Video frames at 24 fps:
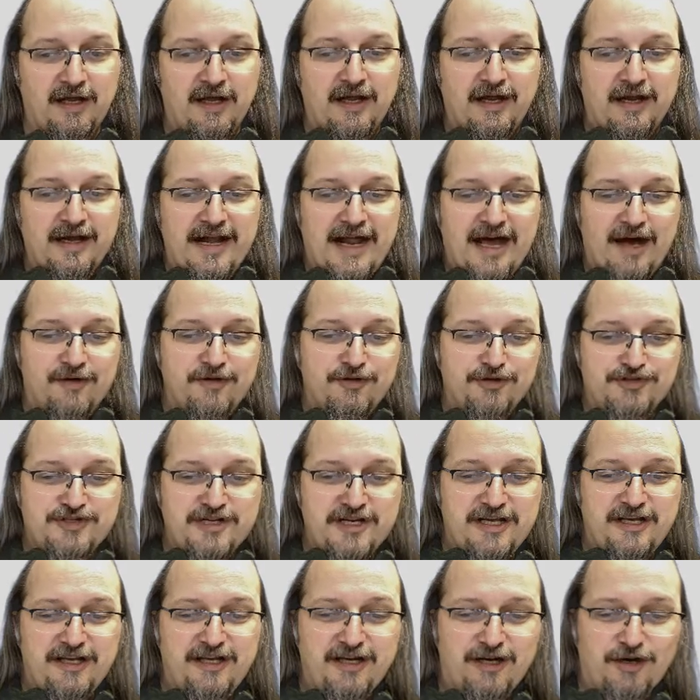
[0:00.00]
Now you'll
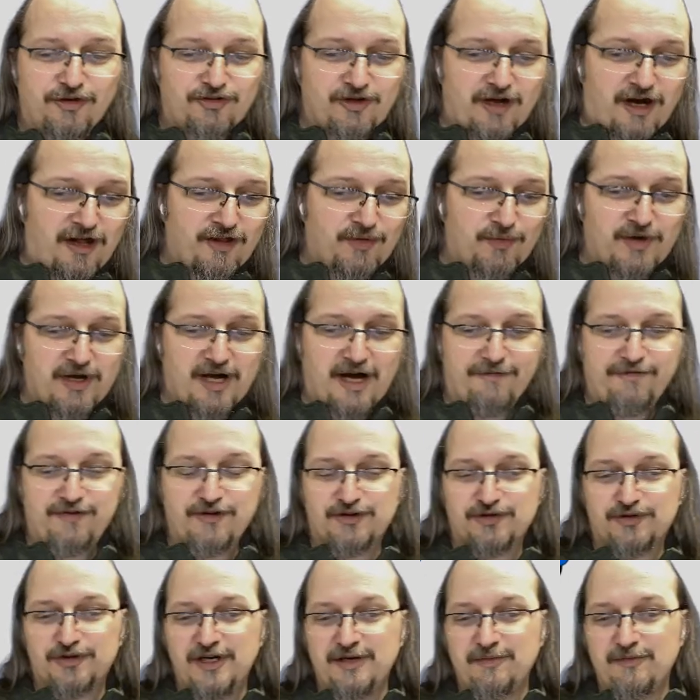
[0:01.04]
see he goes all the way off the
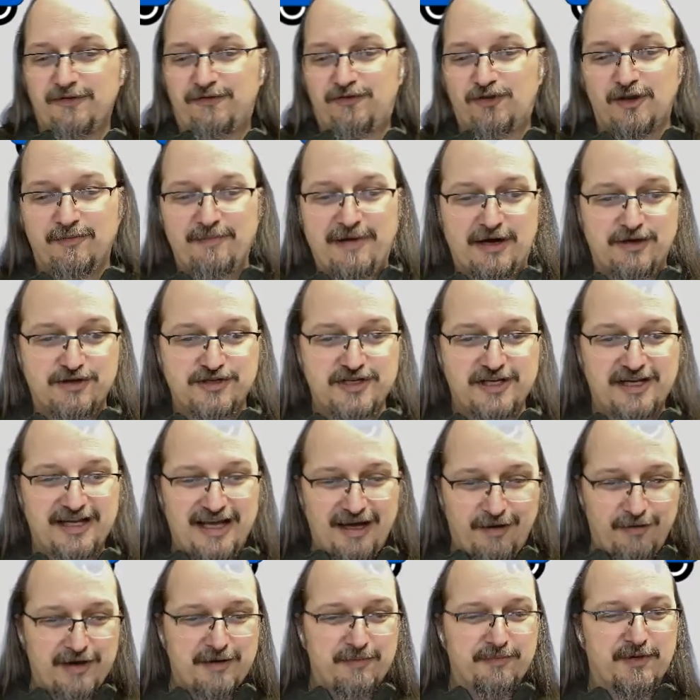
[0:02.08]
screen before bouncing. I
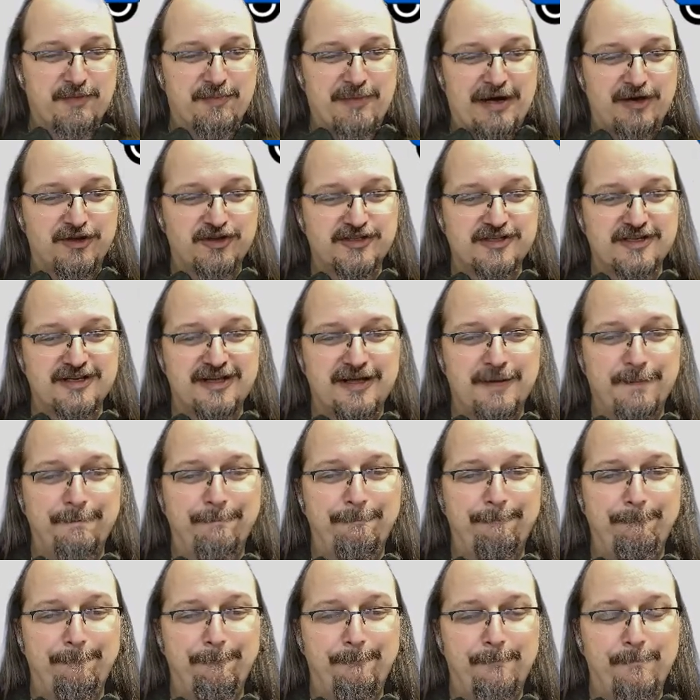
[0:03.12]
want him to bounce
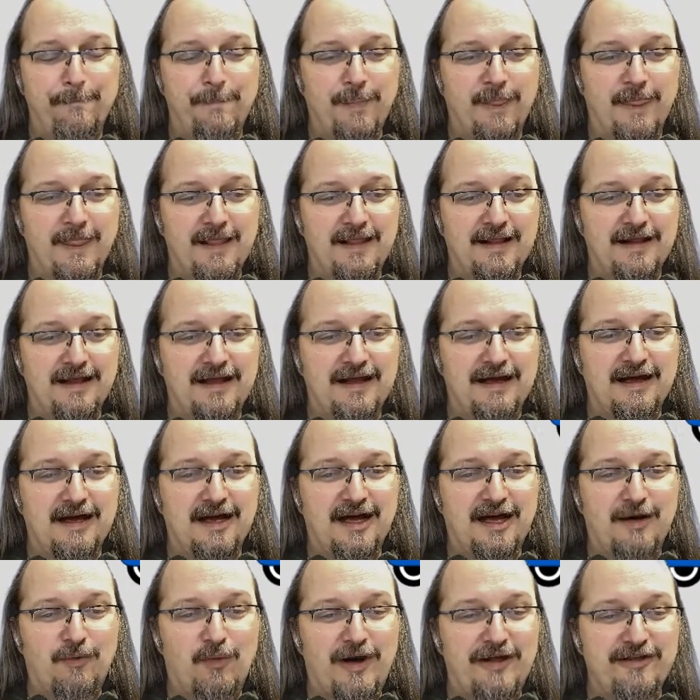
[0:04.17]

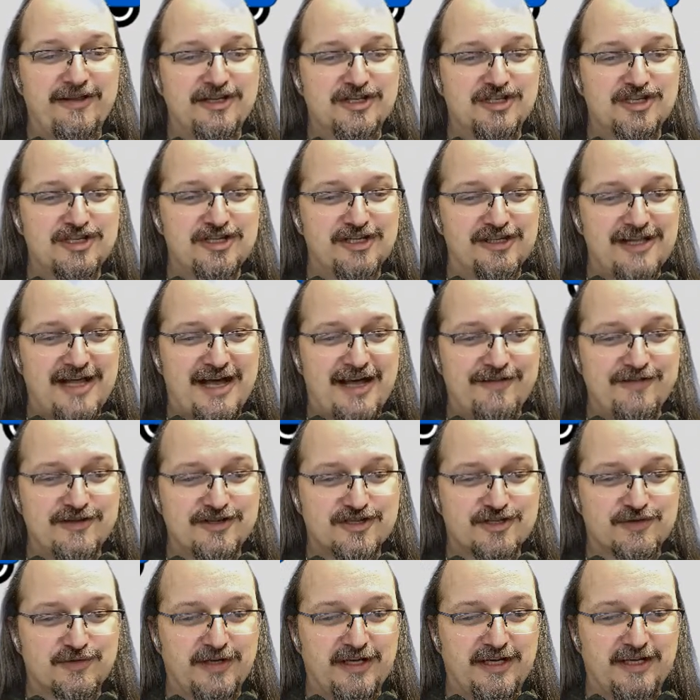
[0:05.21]
while he's still on the
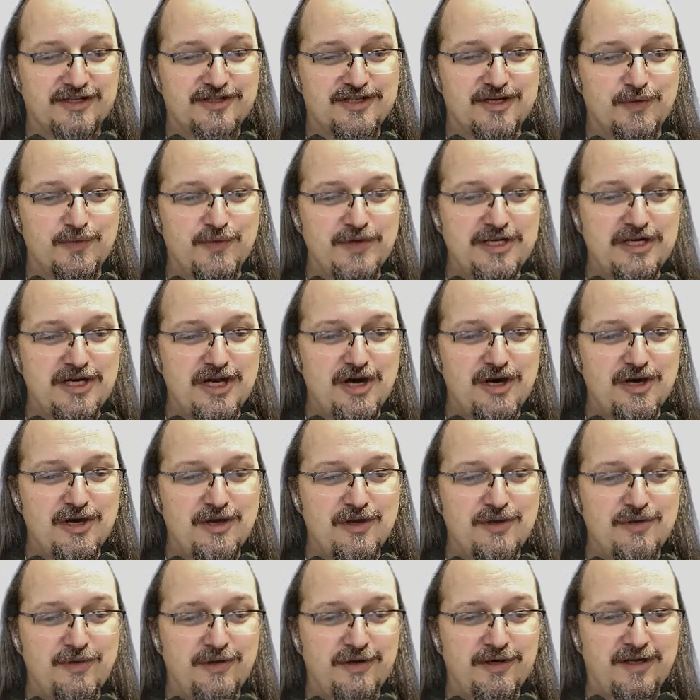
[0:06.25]
screen. So we
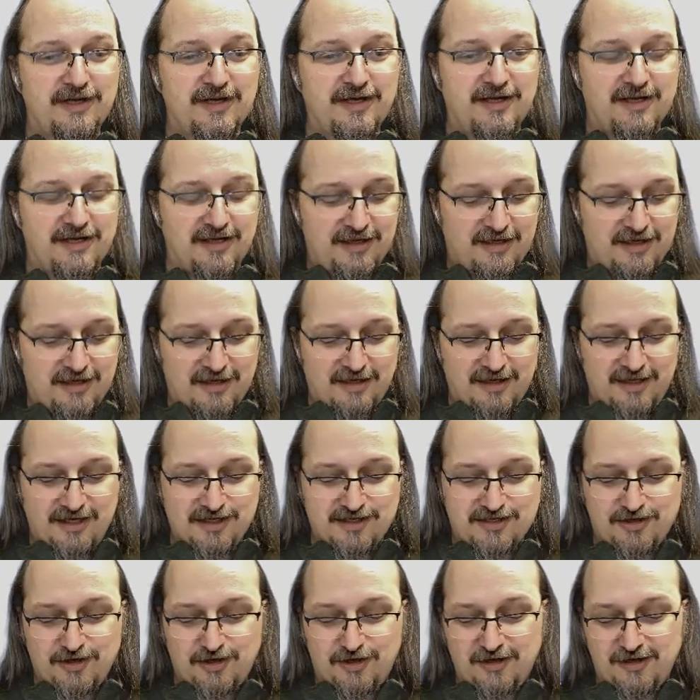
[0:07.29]
know
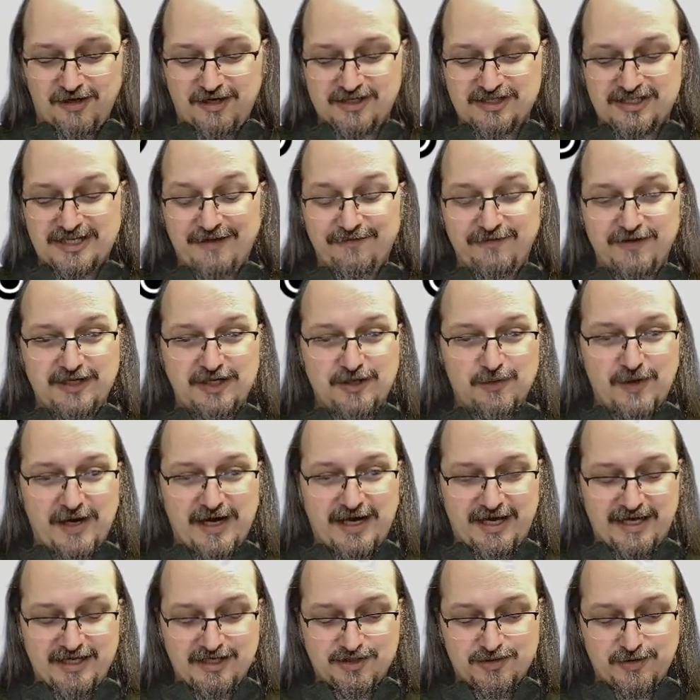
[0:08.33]
he's 70
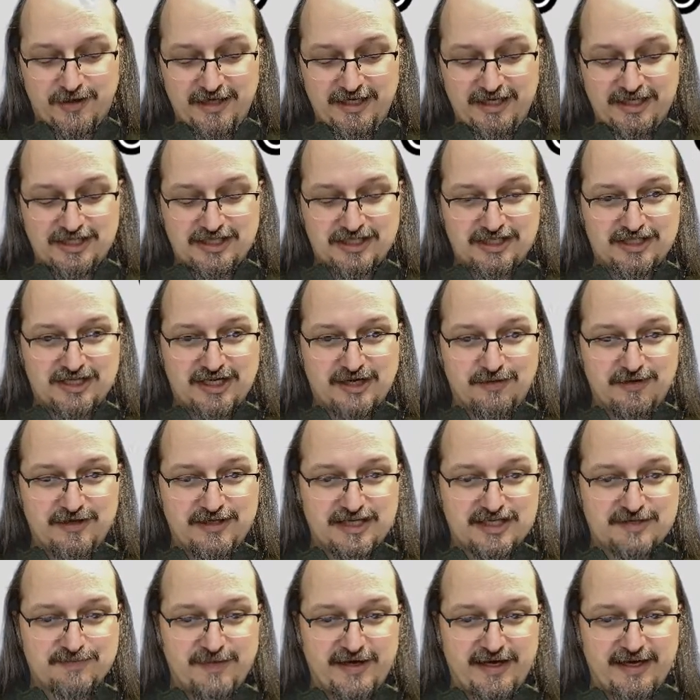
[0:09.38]
wide, so I need to just get rid of
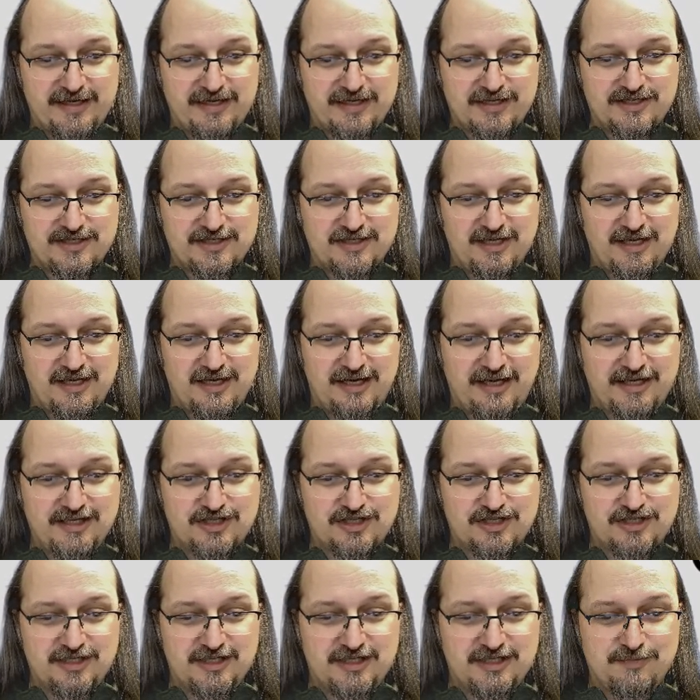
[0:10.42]
this minus, and I
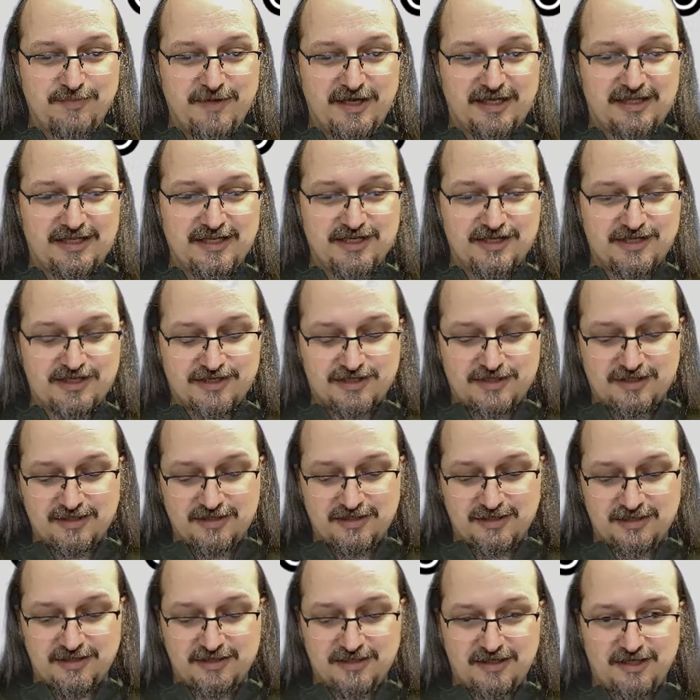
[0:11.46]
just need to make this
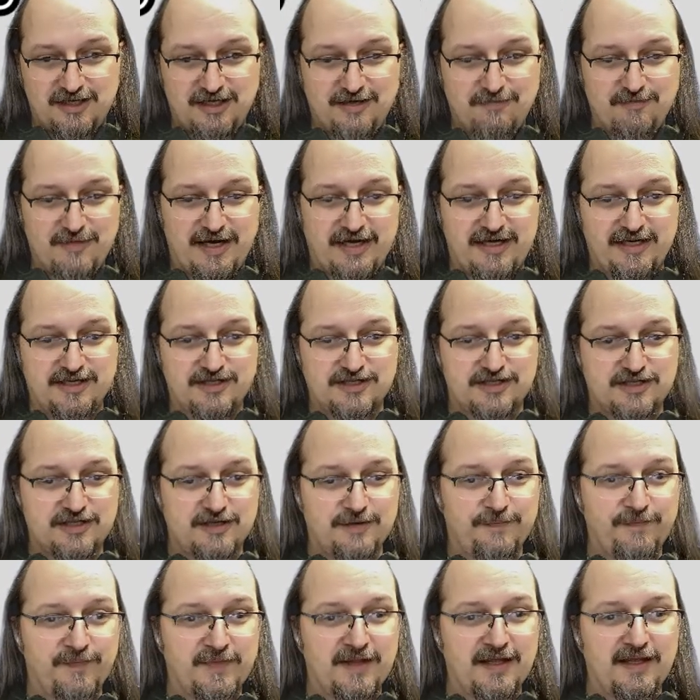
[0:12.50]
a minus.
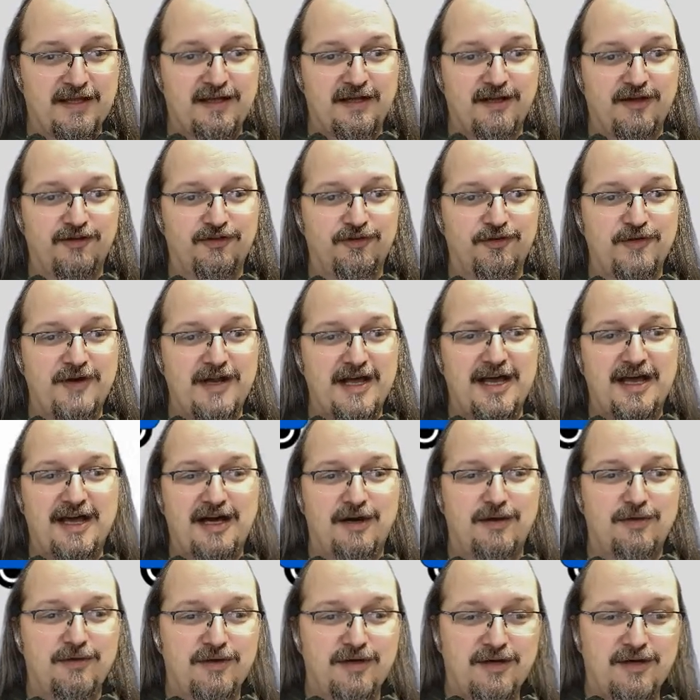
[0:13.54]
So now